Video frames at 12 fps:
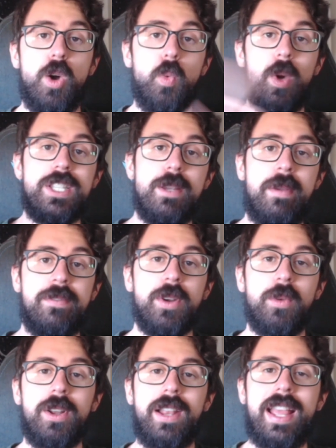What's up
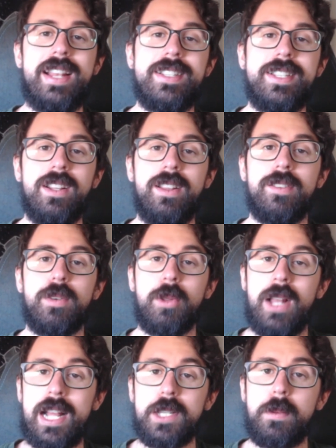everyone, it is Dylan from
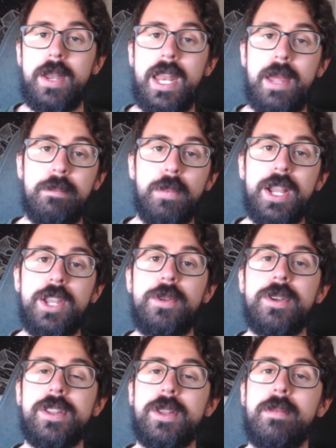Class 1A bringing you
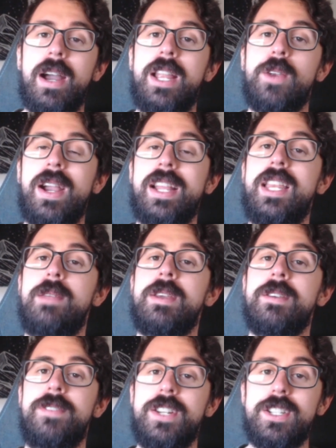another My Hero
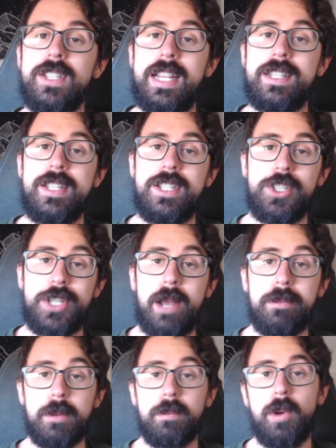Academia Vigilantes
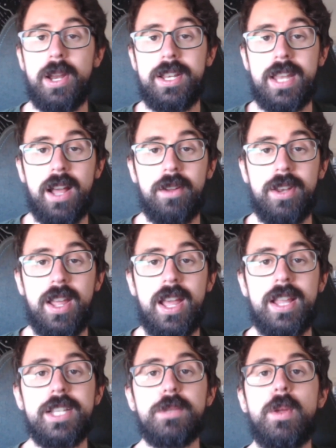chapter breakdown.
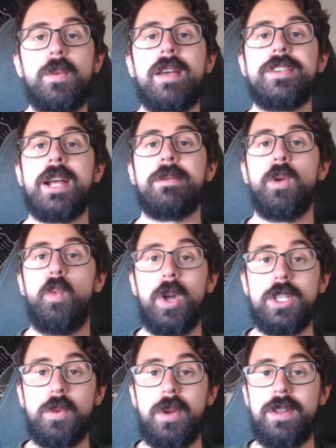This week we have chapter
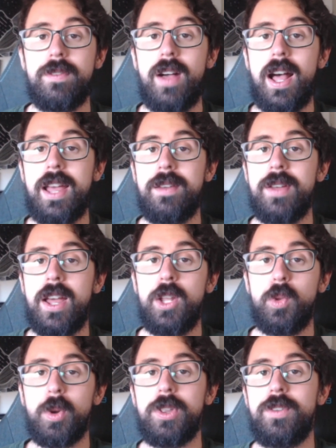125,
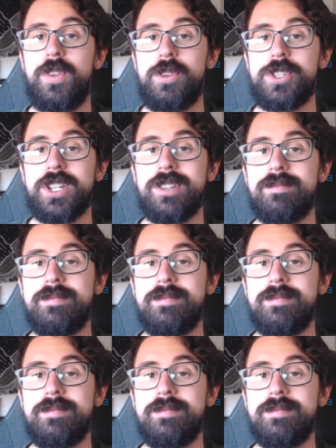Toward the Future.